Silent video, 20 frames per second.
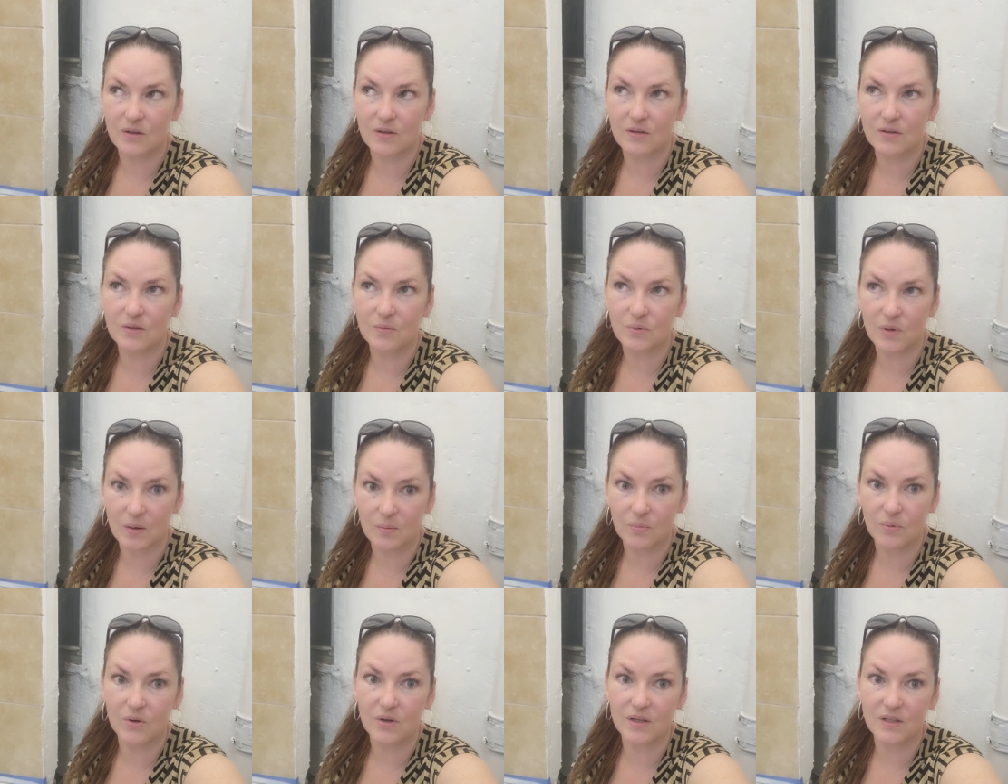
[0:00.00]
that the
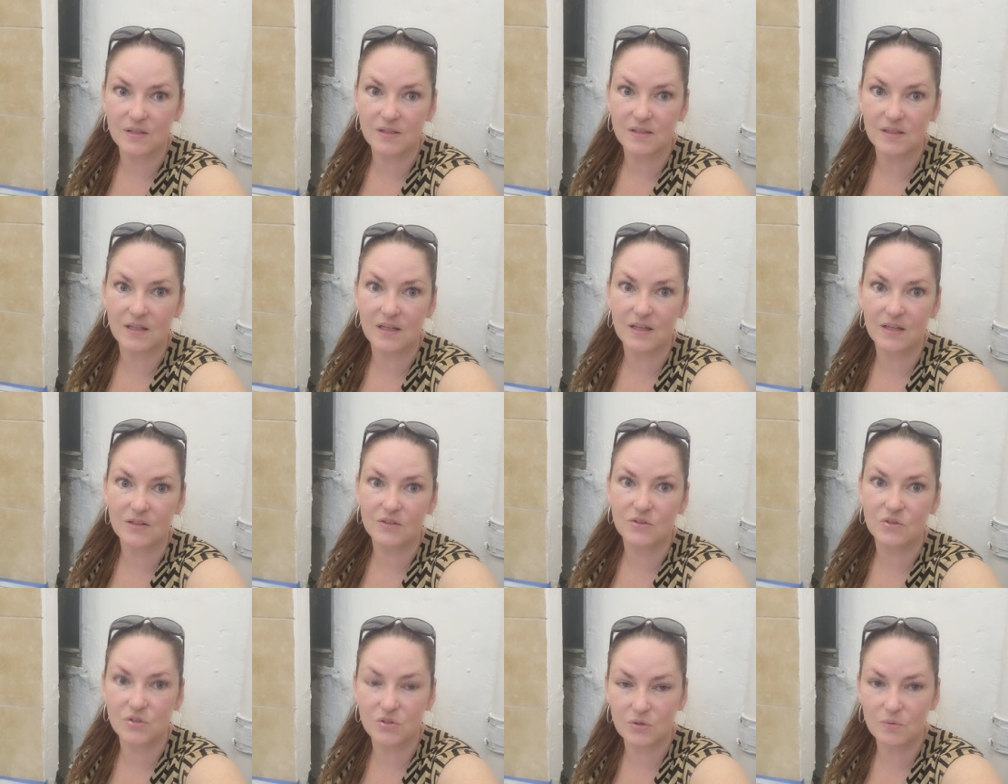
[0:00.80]
prep work is like
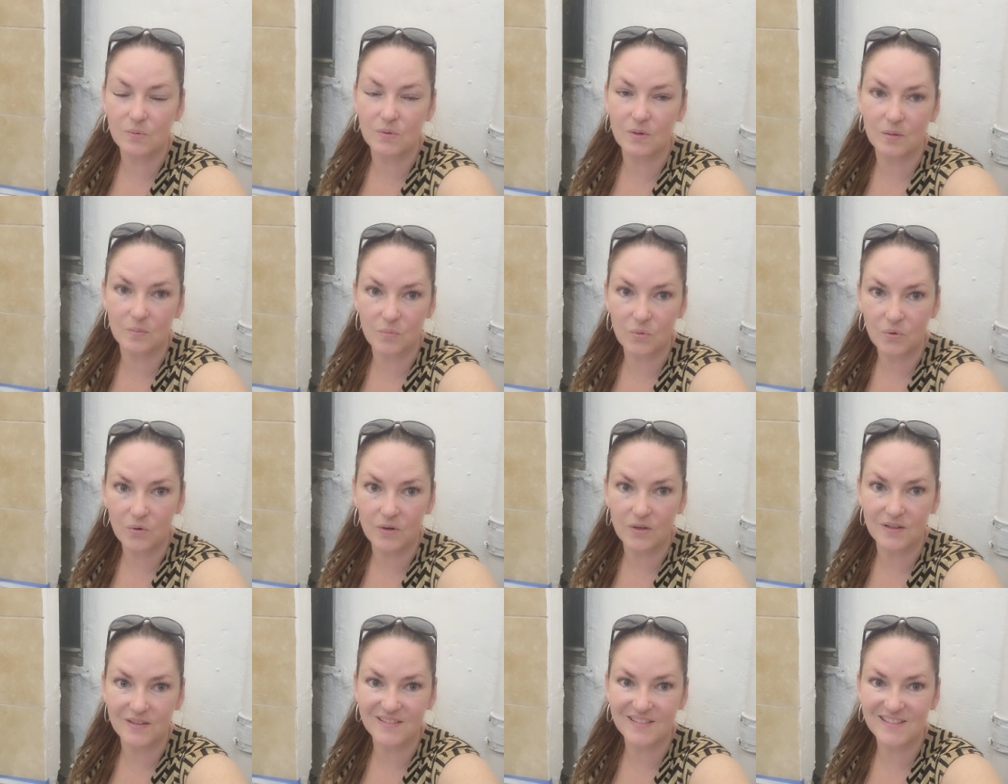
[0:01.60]
super
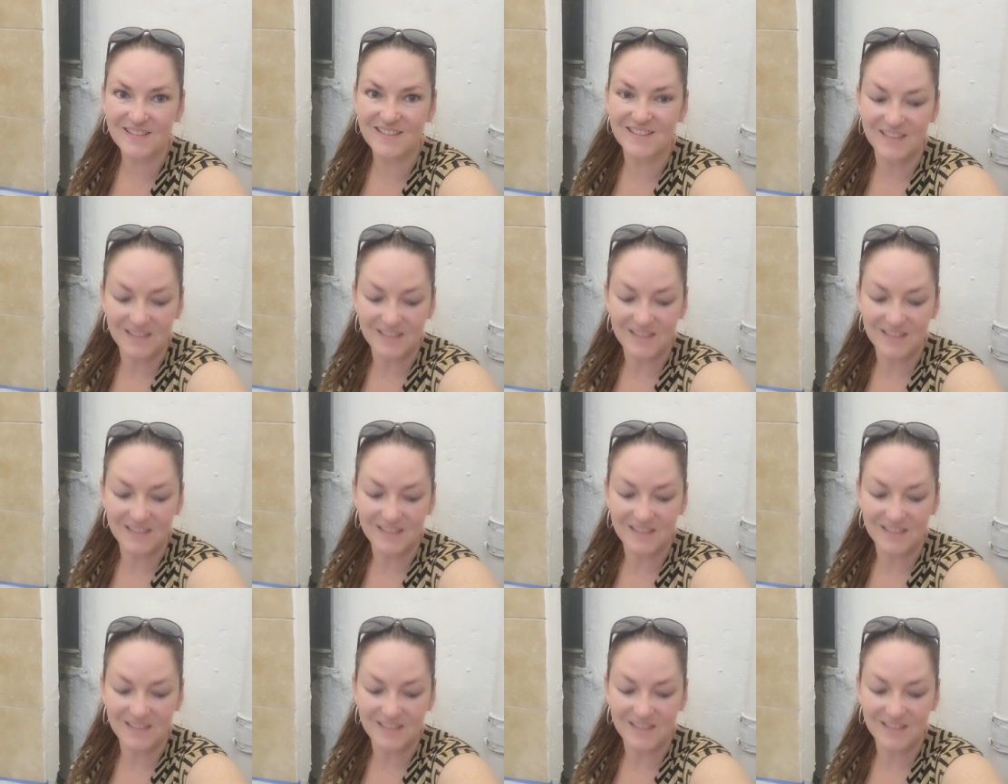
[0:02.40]
important,